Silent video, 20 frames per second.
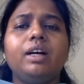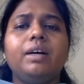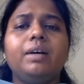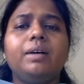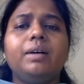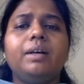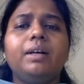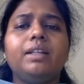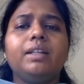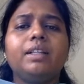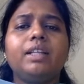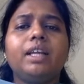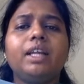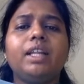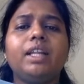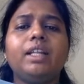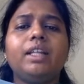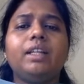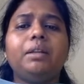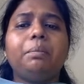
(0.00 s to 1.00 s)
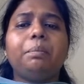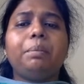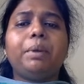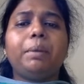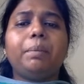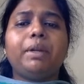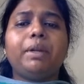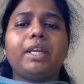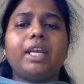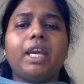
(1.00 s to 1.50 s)
And then
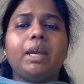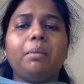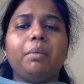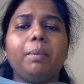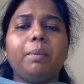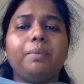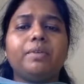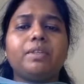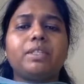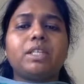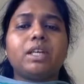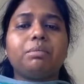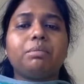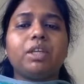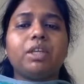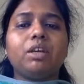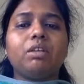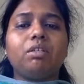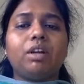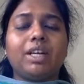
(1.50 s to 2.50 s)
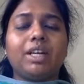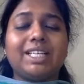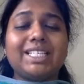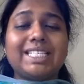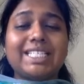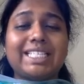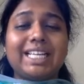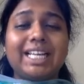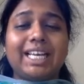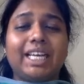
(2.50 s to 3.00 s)
people came up with something called a
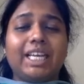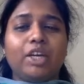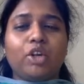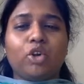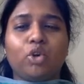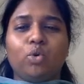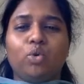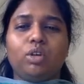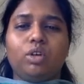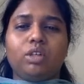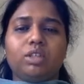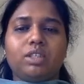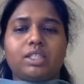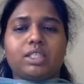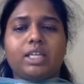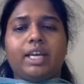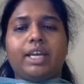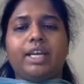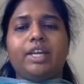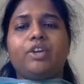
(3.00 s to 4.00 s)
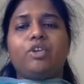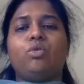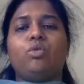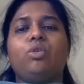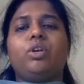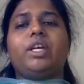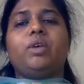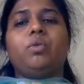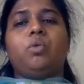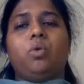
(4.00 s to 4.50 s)
slide rule. Slide
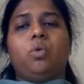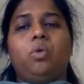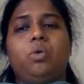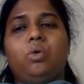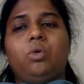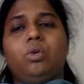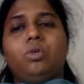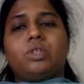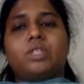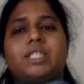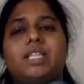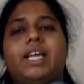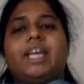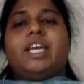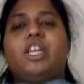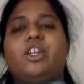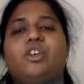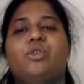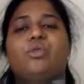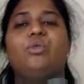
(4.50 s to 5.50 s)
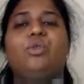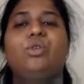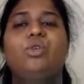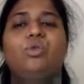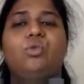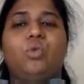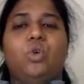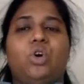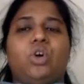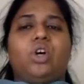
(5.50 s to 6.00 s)
rule
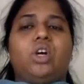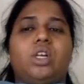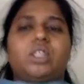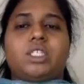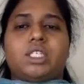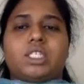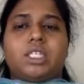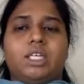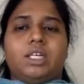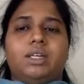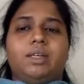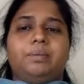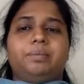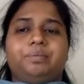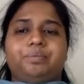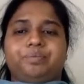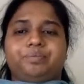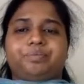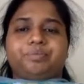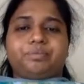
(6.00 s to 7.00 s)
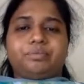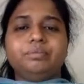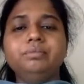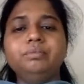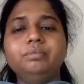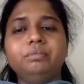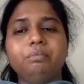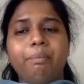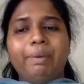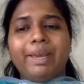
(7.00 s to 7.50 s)
was
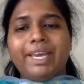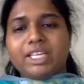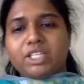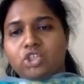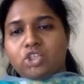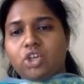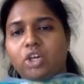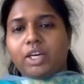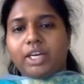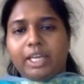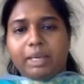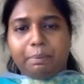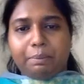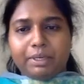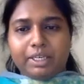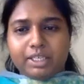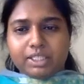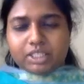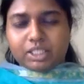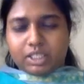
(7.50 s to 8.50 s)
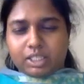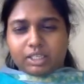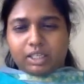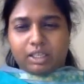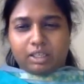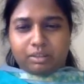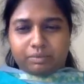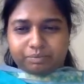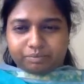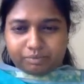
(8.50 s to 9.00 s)
based on Napier's
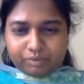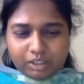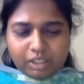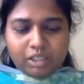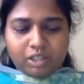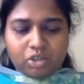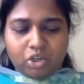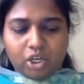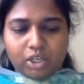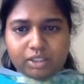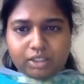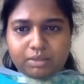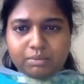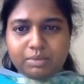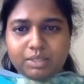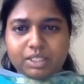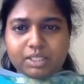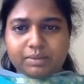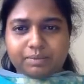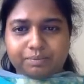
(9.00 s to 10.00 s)
algorithms.